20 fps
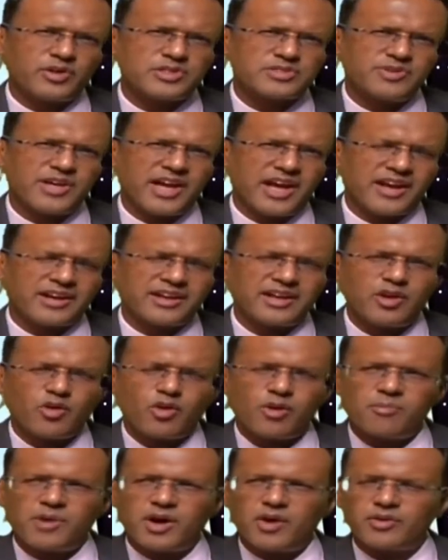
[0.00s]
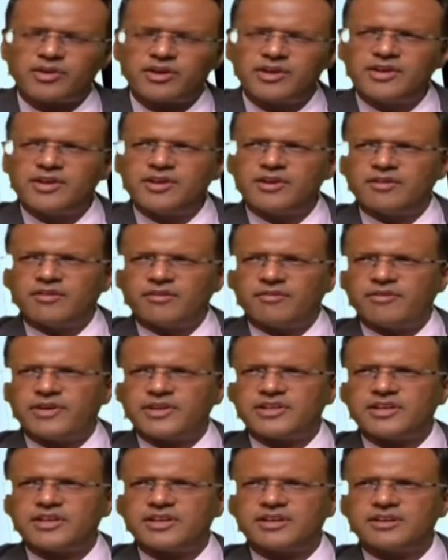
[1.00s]
we argue about
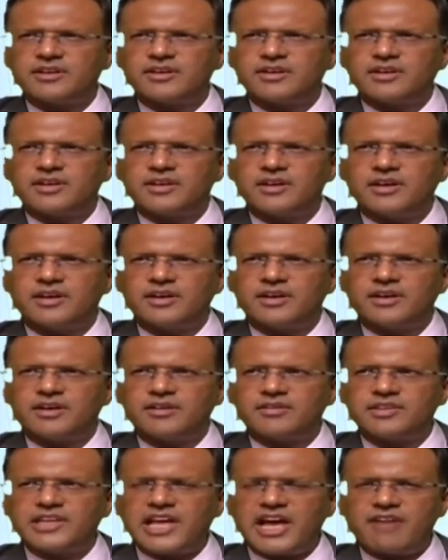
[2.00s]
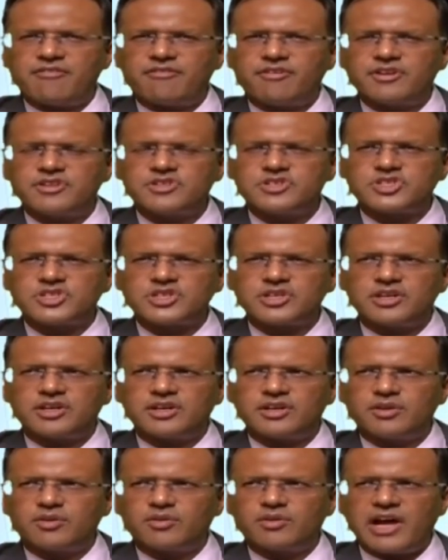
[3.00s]
whether the average
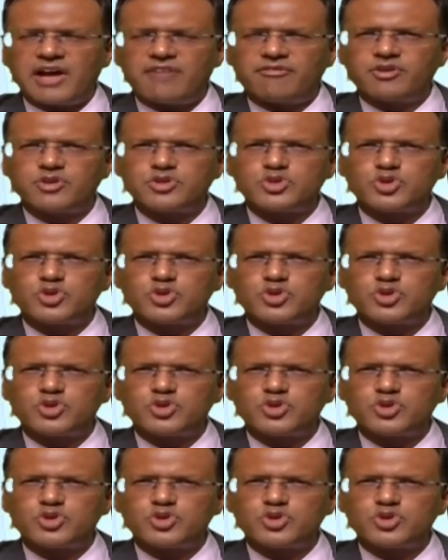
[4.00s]
Joe